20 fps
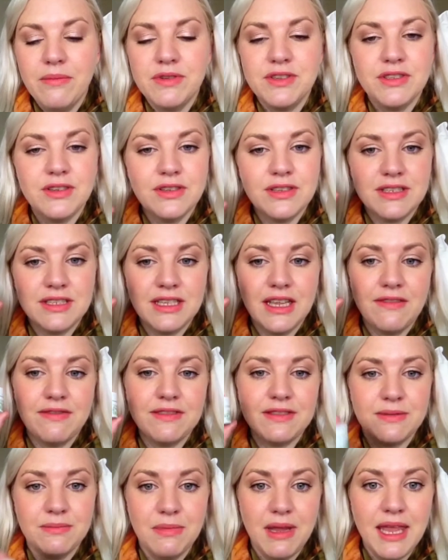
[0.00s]
So the stuff
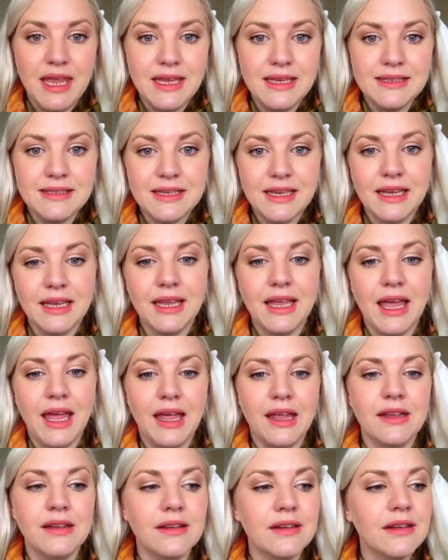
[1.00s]
is amazing,
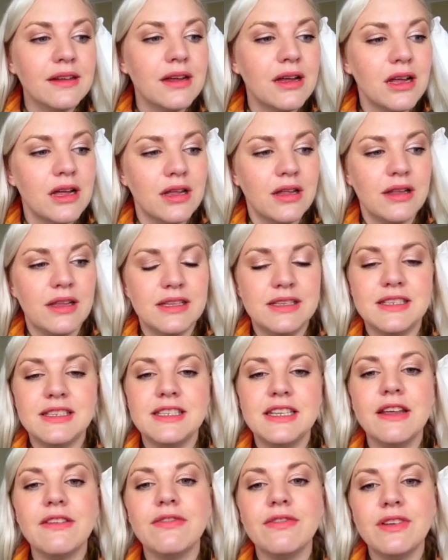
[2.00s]
and it's
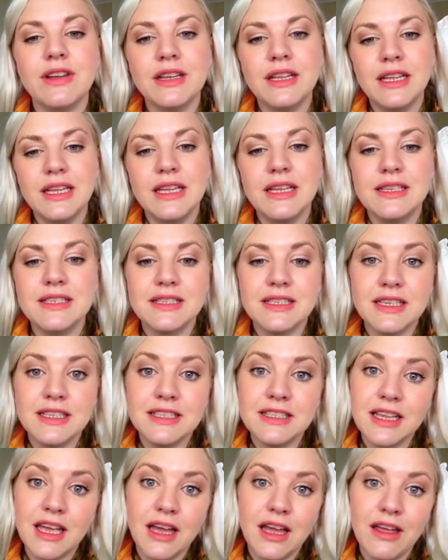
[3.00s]
definitely,
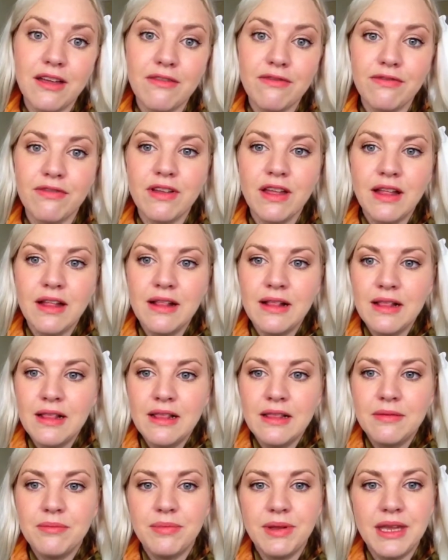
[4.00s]
since I've
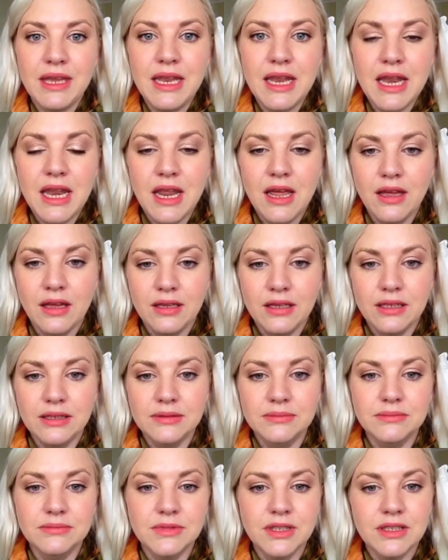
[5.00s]
been
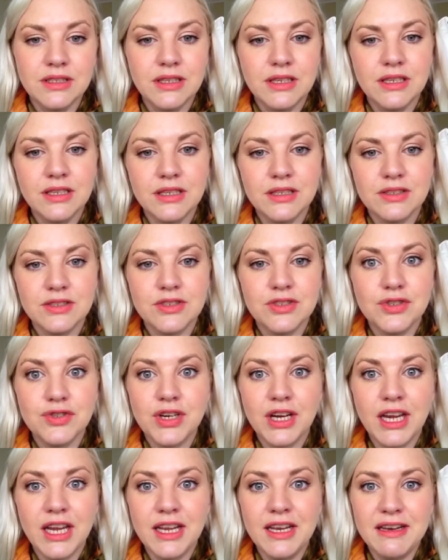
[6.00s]

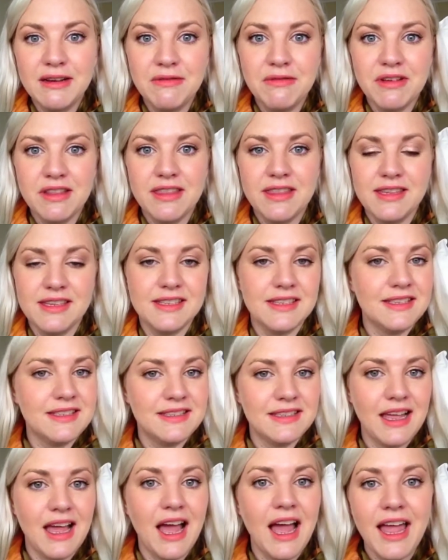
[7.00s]
stricken with
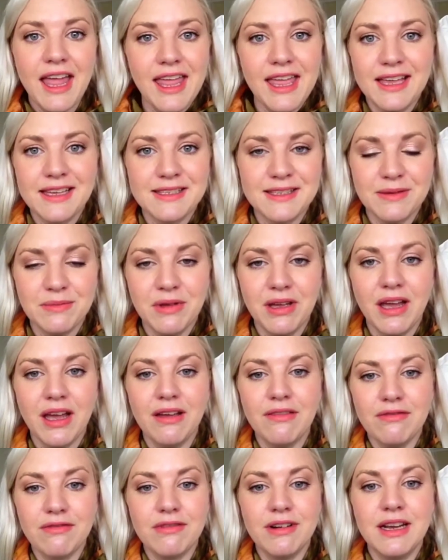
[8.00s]
this eye eczema,
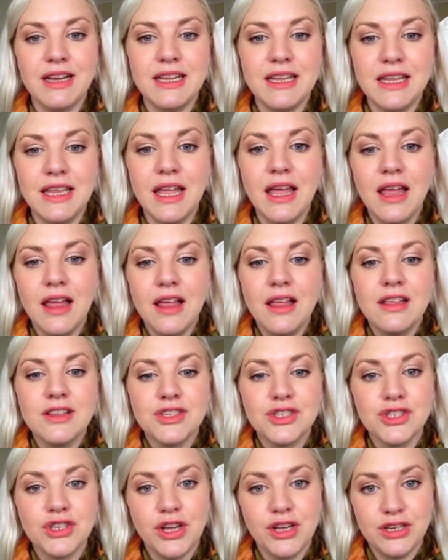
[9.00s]
I've really
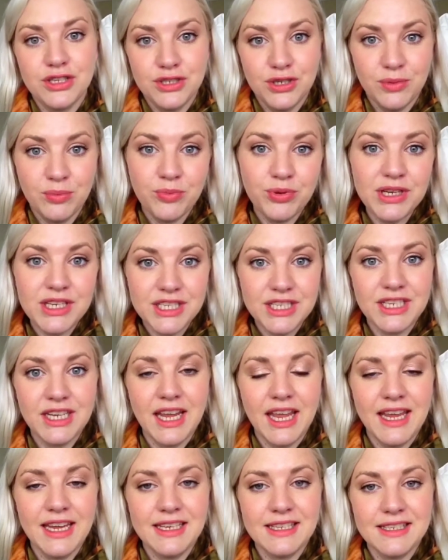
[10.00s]
started to
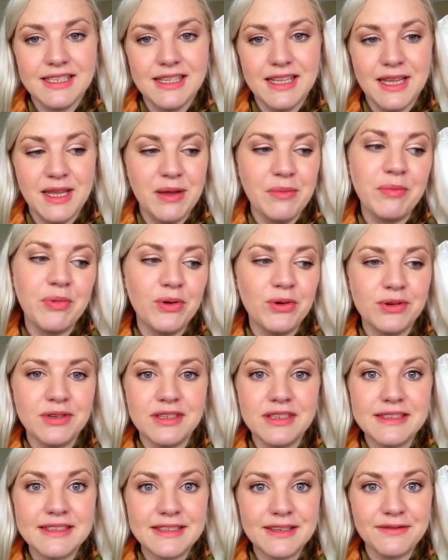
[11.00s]
appreciate the
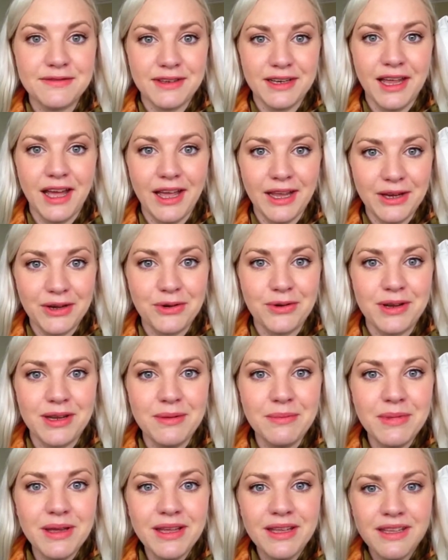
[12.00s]
importance of an eye
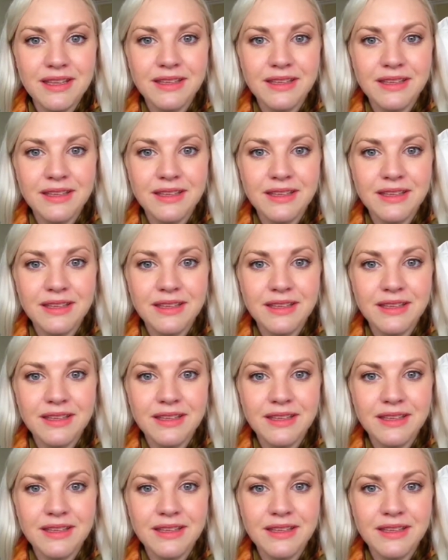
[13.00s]
cream.